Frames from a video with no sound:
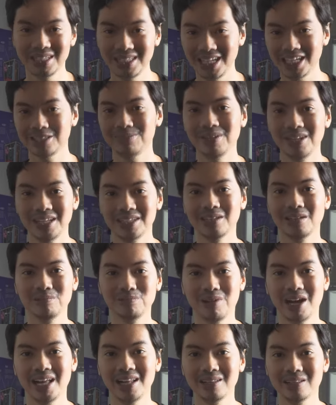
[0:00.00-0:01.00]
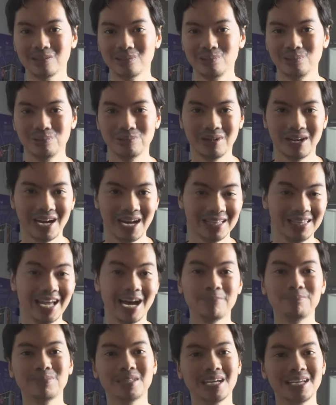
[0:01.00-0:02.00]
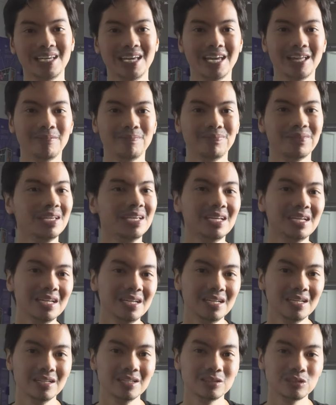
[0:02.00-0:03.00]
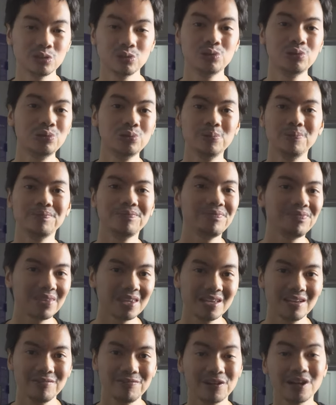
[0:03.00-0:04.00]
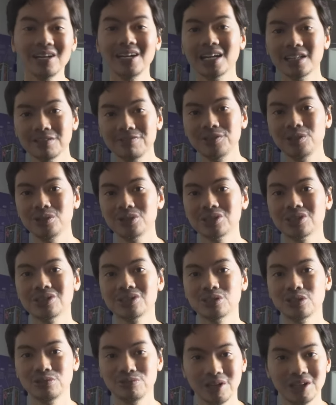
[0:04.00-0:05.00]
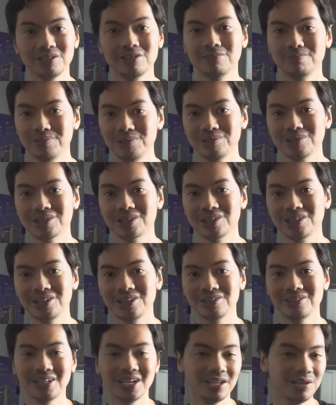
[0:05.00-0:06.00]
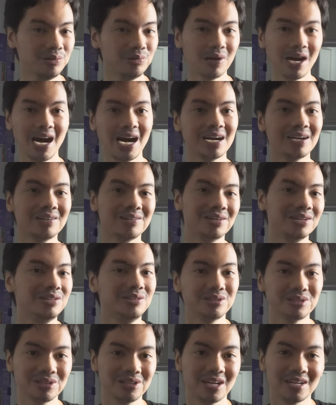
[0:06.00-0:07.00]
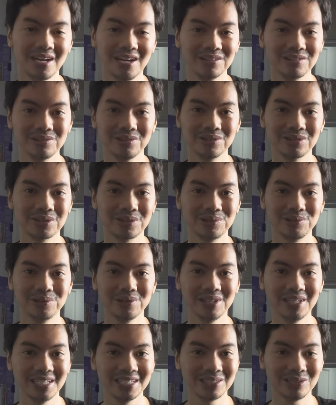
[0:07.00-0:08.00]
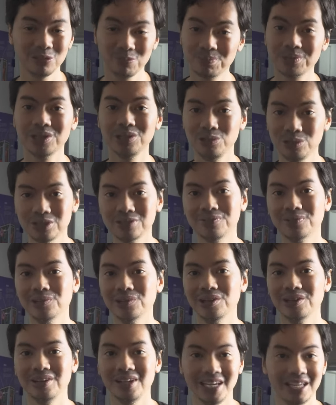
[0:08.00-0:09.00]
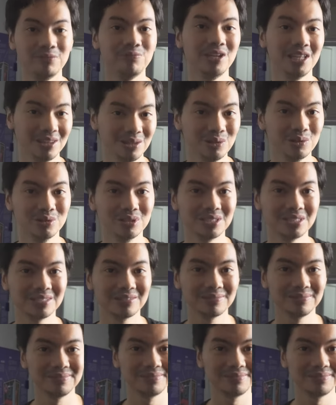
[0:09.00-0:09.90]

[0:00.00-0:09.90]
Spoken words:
And it takes me a little while to adapt again. So, for a lot of users on one computer, the UAC or user account control is super useful in Windows.